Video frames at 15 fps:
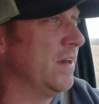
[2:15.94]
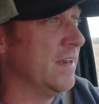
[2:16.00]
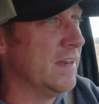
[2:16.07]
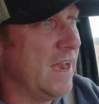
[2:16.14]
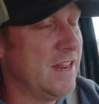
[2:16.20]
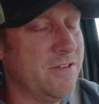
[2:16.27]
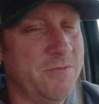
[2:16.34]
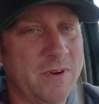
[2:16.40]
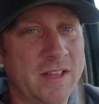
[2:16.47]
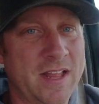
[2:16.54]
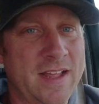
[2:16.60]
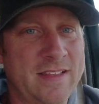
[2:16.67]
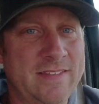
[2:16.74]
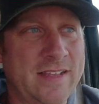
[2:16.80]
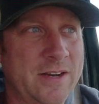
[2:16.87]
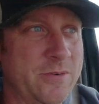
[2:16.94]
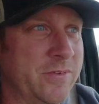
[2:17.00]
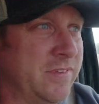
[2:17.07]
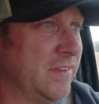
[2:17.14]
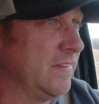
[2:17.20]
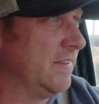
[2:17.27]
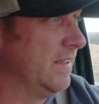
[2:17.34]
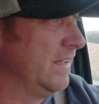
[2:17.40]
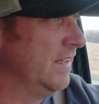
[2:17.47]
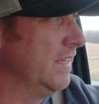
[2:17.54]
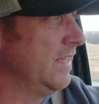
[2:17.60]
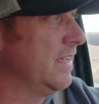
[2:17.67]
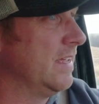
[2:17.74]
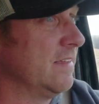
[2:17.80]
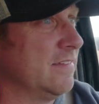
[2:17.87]
and I didn't realize that it was as
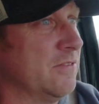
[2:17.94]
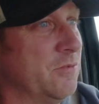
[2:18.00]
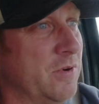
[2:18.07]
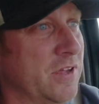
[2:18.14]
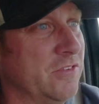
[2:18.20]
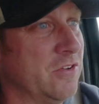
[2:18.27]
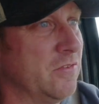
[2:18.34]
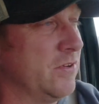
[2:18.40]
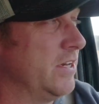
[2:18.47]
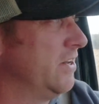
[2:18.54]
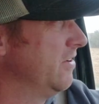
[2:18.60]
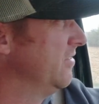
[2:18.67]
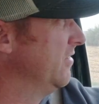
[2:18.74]
hilly as it was over here.